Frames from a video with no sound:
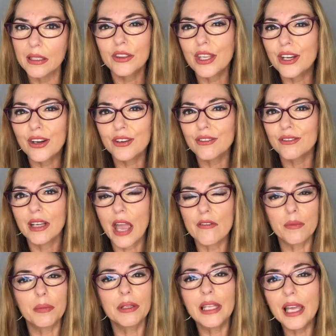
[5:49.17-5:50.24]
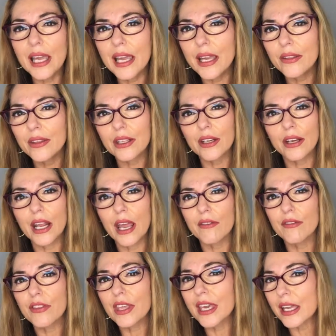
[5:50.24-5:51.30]
They don't have a plan, they don't have
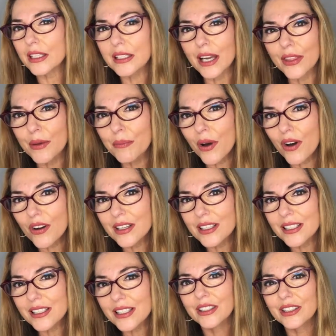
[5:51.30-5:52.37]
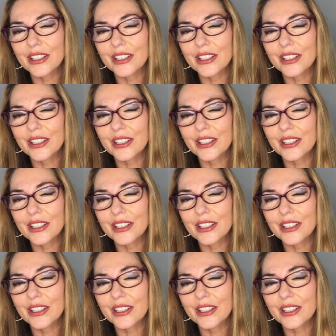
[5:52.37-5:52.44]
think outside the box,